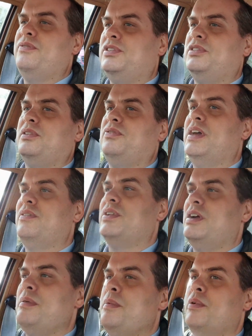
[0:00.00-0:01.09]
of the sort of thing
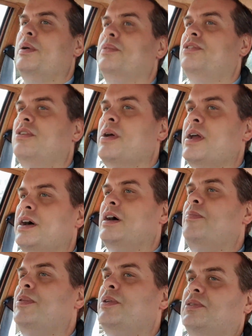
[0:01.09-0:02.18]
that I remember when I was growing
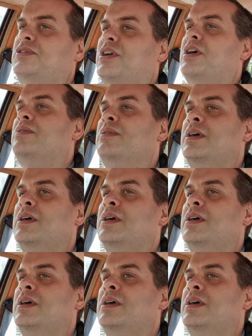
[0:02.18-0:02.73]
up, and also